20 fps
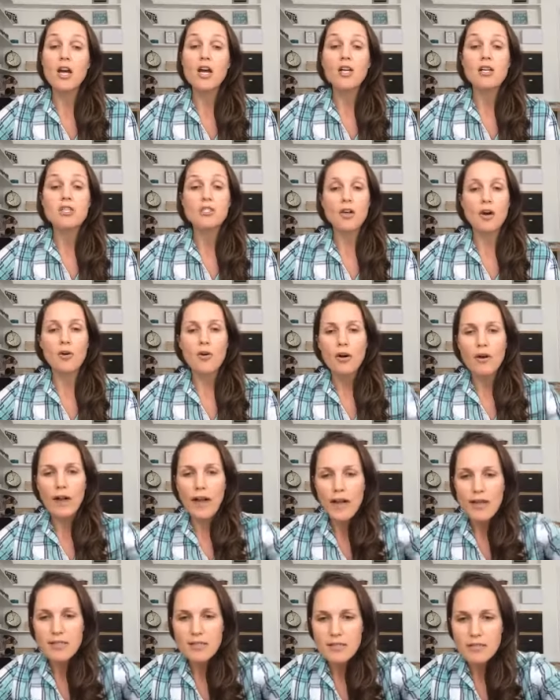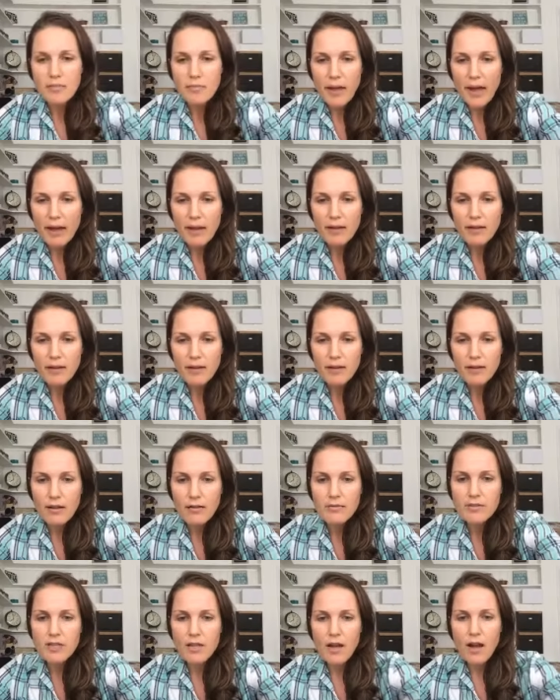So, okay. I see Beck
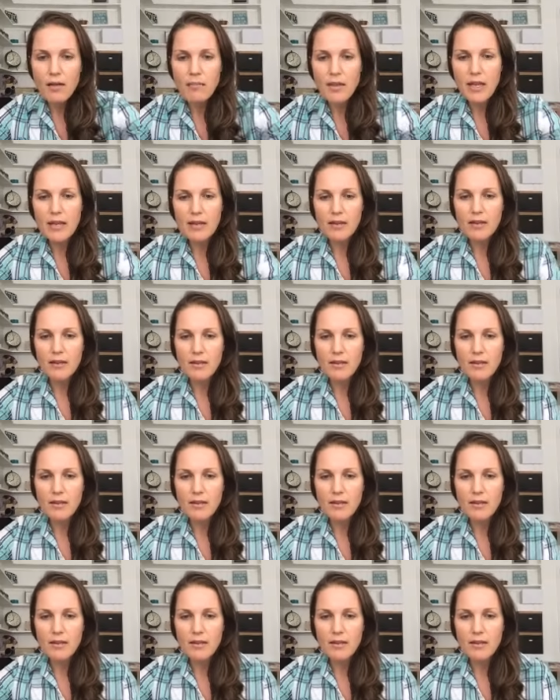left a comment.